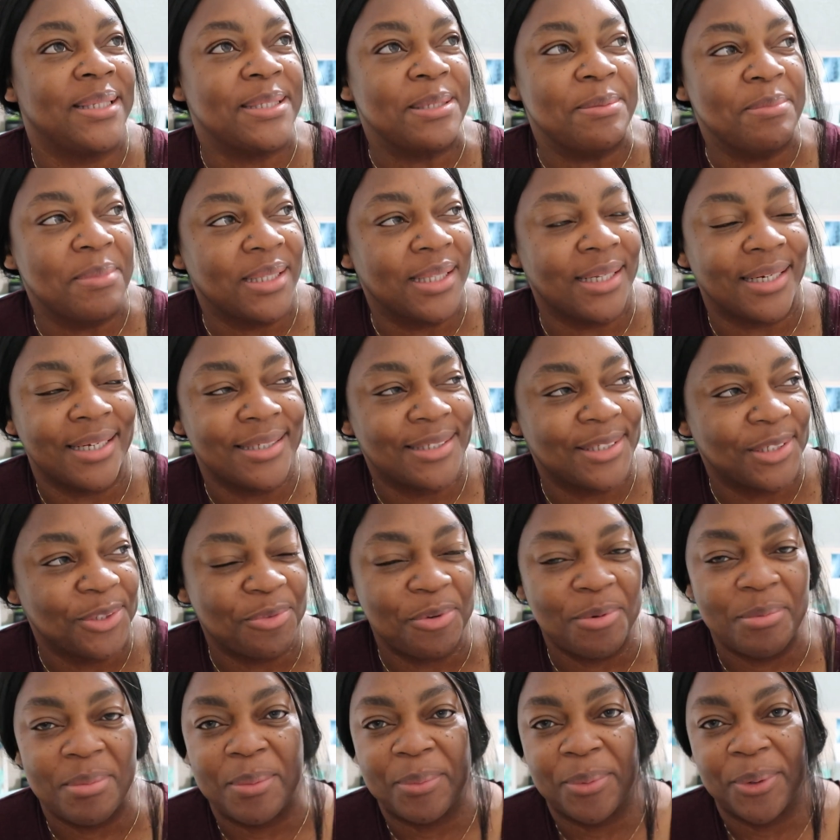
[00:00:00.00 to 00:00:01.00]
to me that I still
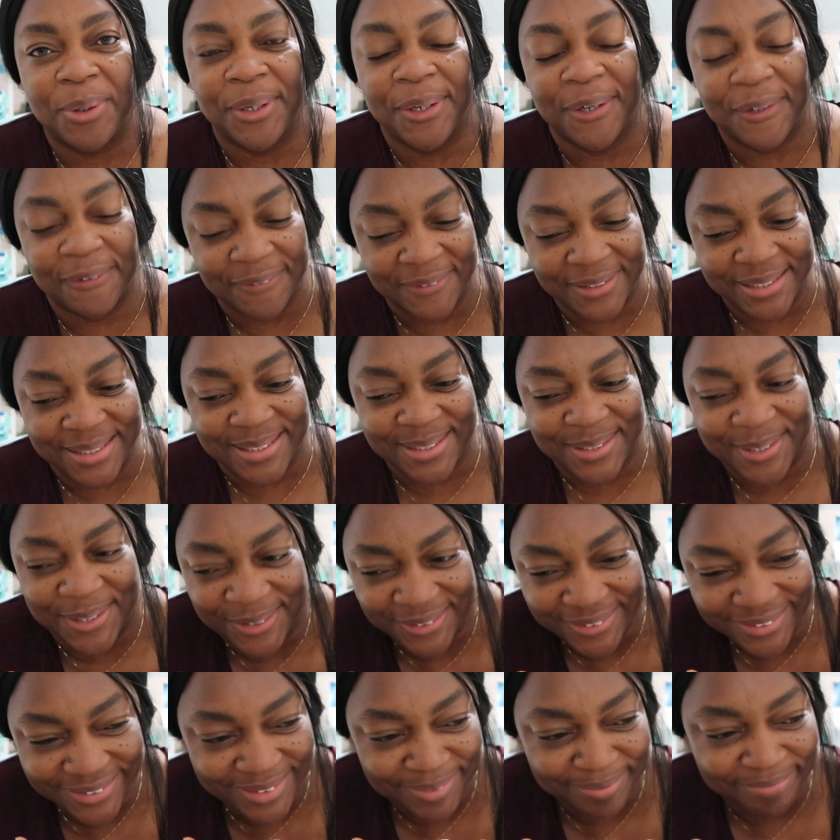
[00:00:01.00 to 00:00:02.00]
remember a lot of these
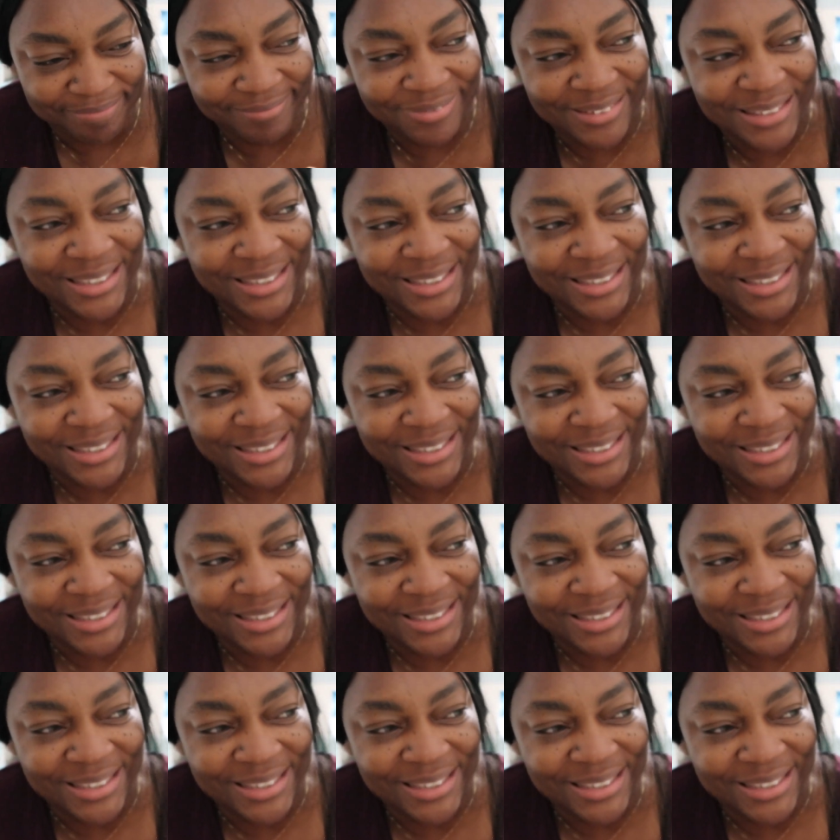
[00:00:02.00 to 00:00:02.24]
songs.